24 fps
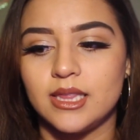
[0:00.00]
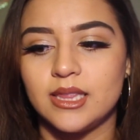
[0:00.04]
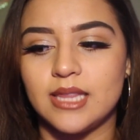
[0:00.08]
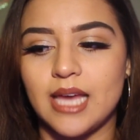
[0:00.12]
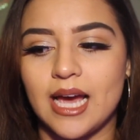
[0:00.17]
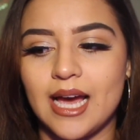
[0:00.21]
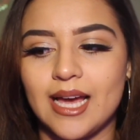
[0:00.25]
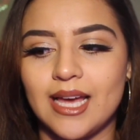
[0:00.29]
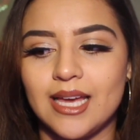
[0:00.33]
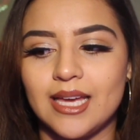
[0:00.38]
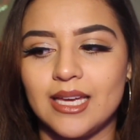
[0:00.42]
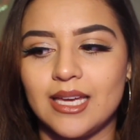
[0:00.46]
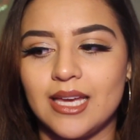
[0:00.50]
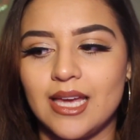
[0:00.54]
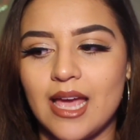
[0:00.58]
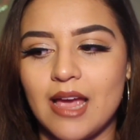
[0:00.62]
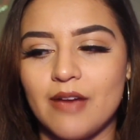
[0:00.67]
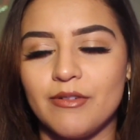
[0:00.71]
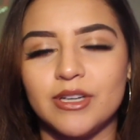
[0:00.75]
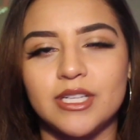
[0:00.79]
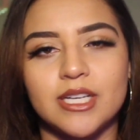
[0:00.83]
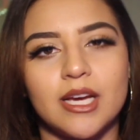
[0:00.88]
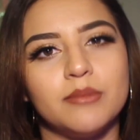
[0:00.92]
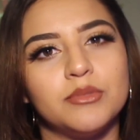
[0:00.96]
that
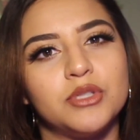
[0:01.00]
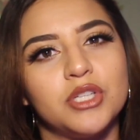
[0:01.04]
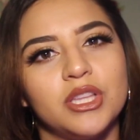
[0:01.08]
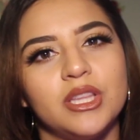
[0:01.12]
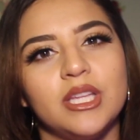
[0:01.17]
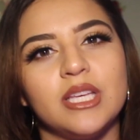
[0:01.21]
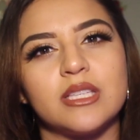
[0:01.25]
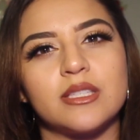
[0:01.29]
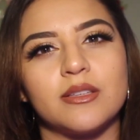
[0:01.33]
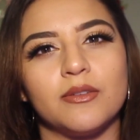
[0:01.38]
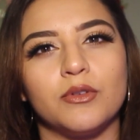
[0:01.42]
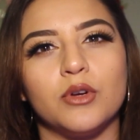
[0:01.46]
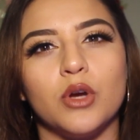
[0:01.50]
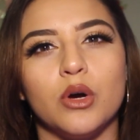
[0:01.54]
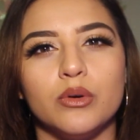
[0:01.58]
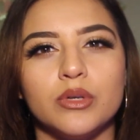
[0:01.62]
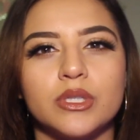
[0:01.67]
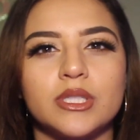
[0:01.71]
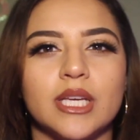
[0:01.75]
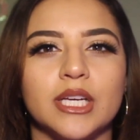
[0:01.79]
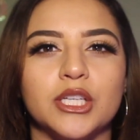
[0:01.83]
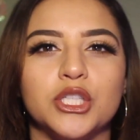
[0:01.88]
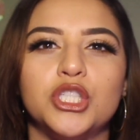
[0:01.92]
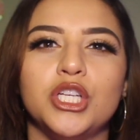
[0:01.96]
every time she thinks of
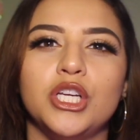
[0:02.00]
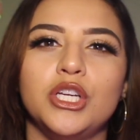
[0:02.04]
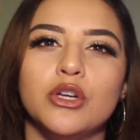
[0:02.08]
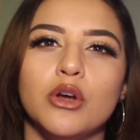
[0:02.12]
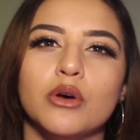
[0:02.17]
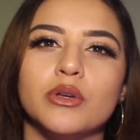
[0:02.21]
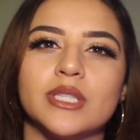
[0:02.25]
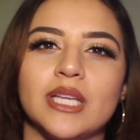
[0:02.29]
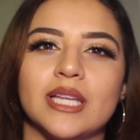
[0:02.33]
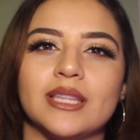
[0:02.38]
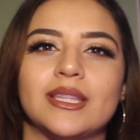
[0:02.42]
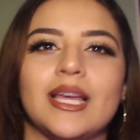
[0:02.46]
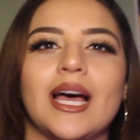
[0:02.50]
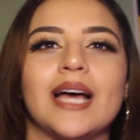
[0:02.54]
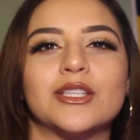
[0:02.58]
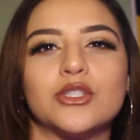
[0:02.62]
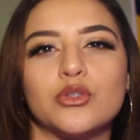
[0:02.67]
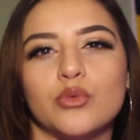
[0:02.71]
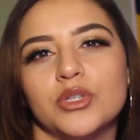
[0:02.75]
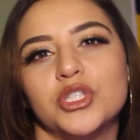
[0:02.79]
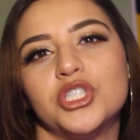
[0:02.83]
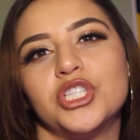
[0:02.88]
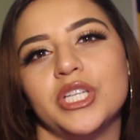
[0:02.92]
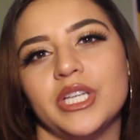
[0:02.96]
ghosts, like she knows that
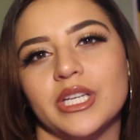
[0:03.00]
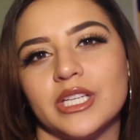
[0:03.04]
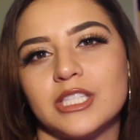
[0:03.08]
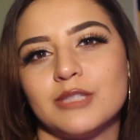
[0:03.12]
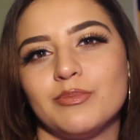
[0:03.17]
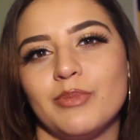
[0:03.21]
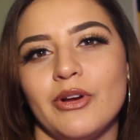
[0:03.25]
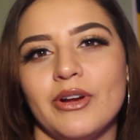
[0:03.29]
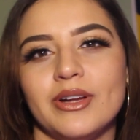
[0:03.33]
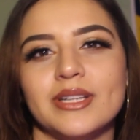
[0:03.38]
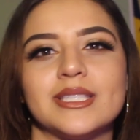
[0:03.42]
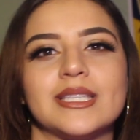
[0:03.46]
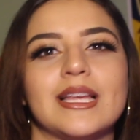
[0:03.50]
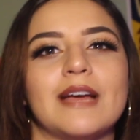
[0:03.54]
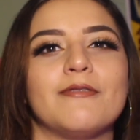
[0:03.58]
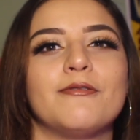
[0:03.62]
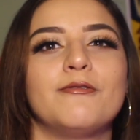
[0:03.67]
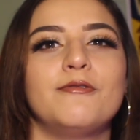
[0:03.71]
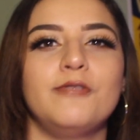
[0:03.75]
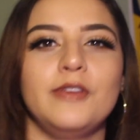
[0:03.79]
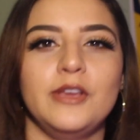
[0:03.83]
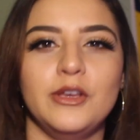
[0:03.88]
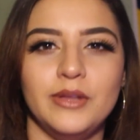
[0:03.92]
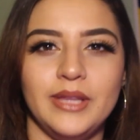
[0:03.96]
that's what she experienced, that
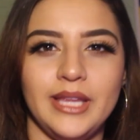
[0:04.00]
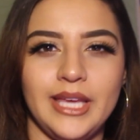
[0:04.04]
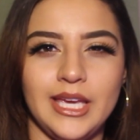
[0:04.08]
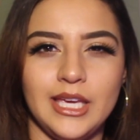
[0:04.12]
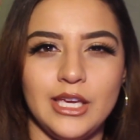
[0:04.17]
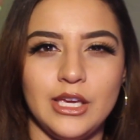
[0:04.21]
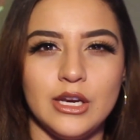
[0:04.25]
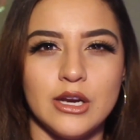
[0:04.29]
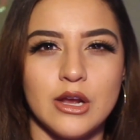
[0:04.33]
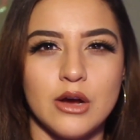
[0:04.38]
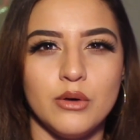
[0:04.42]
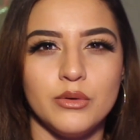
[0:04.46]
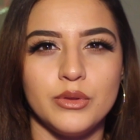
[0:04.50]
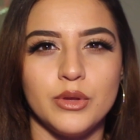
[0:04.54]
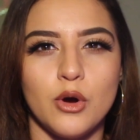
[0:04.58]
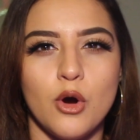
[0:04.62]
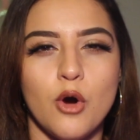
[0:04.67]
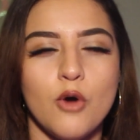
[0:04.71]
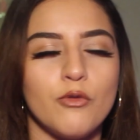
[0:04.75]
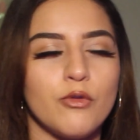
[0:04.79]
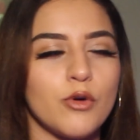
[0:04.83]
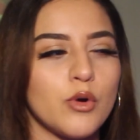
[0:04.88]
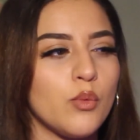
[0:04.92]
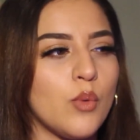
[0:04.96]
feeling, you know, the
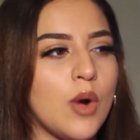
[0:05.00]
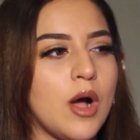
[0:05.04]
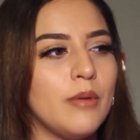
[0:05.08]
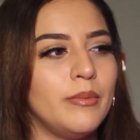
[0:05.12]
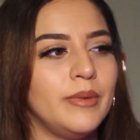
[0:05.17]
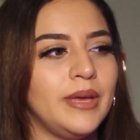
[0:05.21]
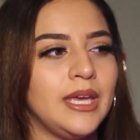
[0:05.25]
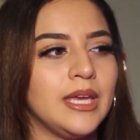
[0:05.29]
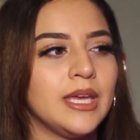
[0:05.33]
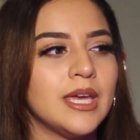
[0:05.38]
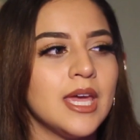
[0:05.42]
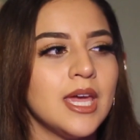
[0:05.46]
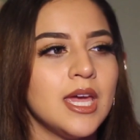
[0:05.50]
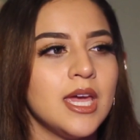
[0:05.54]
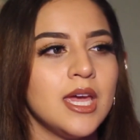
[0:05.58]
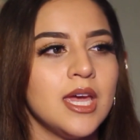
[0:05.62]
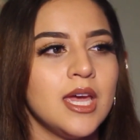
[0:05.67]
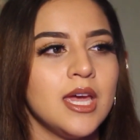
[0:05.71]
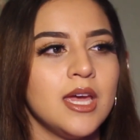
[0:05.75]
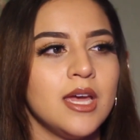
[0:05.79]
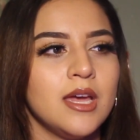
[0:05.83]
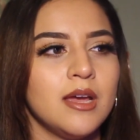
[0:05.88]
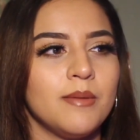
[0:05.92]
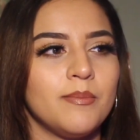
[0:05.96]
overwhelming
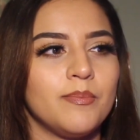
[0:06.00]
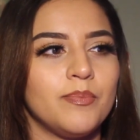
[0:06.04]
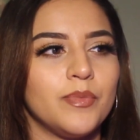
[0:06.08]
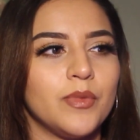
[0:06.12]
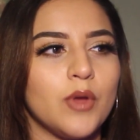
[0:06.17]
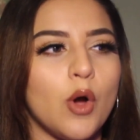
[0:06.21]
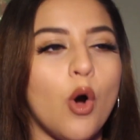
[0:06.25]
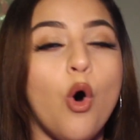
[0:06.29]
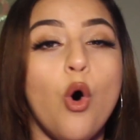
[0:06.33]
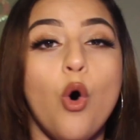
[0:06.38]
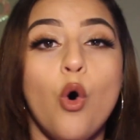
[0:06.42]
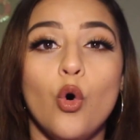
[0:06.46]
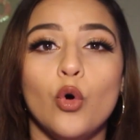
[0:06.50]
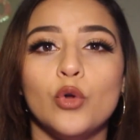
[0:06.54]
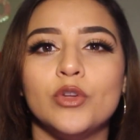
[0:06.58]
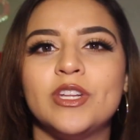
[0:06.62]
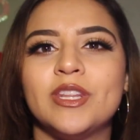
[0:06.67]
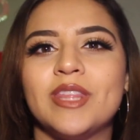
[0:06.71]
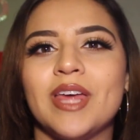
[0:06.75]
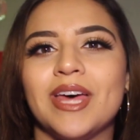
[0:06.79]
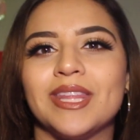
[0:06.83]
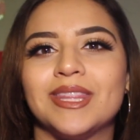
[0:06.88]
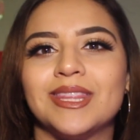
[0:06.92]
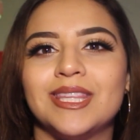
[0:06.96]

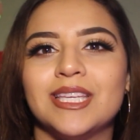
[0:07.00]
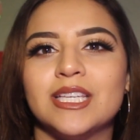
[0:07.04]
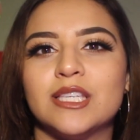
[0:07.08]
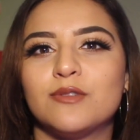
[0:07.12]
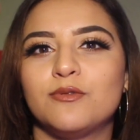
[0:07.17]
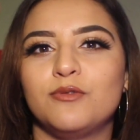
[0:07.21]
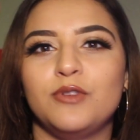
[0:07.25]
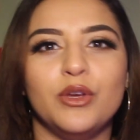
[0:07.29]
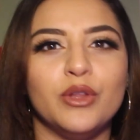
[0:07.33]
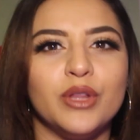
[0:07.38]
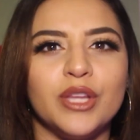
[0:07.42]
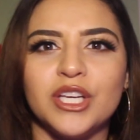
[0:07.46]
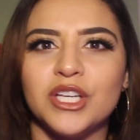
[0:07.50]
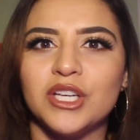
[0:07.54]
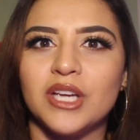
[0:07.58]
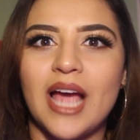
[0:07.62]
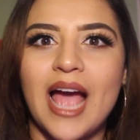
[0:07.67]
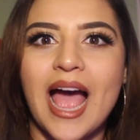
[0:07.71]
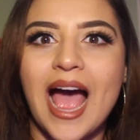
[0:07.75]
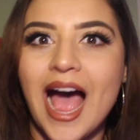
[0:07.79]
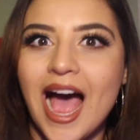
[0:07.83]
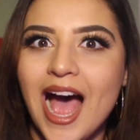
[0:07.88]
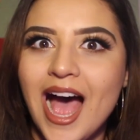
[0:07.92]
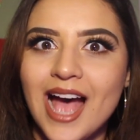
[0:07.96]
hold that this feeling
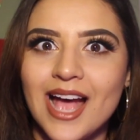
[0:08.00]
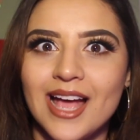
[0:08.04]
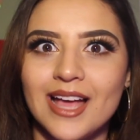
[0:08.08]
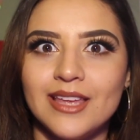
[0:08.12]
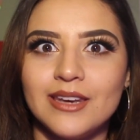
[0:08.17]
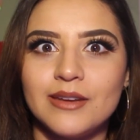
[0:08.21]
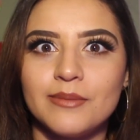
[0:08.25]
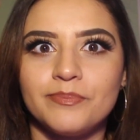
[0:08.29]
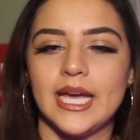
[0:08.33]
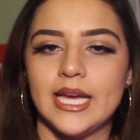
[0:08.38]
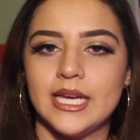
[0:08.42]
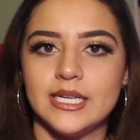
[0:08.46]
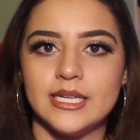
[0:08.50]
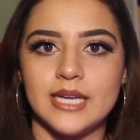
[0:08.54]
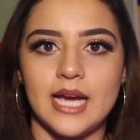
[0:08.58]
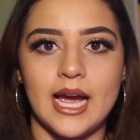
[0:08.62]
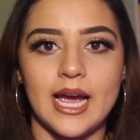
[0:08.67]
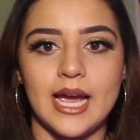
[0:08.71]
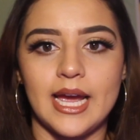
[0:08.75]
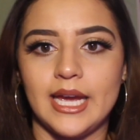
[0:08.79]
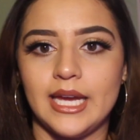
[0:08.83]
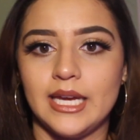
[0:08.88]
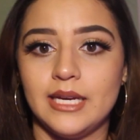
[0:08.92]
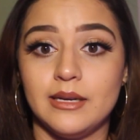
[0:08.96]
had. And
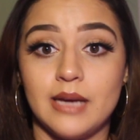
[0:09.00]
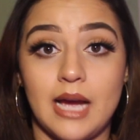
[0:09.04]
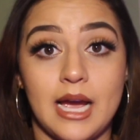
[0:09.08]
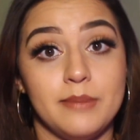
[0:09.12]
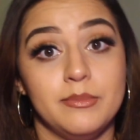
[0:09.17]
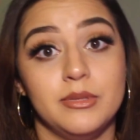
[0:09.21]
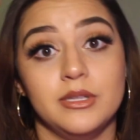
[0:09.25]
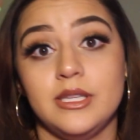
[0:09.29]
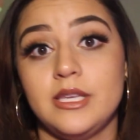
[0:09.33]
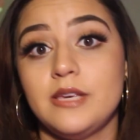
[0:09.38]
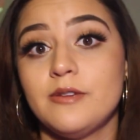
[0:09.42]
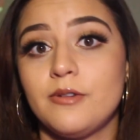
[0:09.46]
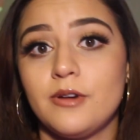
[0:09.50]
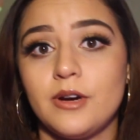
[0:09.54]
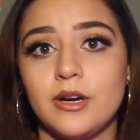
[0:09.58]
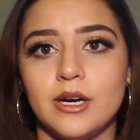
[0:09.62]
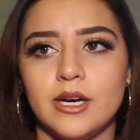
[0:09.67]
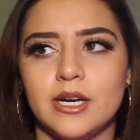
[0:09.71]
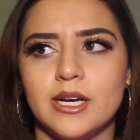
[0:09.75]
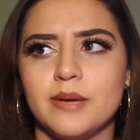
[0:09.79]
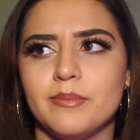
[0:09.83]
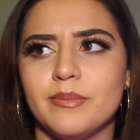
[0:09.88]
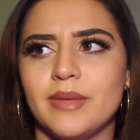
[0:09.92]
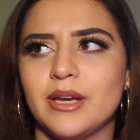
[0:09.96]
I believe her,
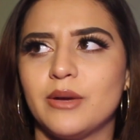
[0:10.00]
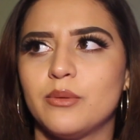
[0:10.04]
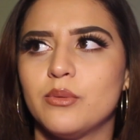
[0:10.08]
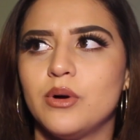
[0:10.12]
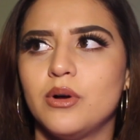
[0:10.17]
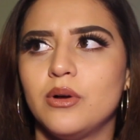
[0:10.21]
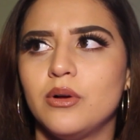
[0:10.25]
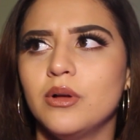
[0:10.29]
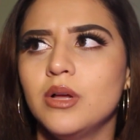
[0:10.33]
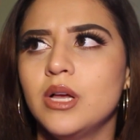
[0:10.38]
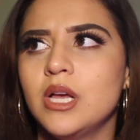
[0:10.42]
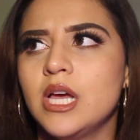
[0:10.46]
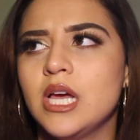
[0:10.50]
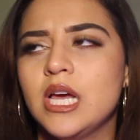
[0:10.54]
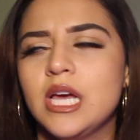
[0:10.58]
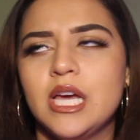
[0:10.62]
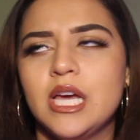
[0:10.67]
and I'm like, well,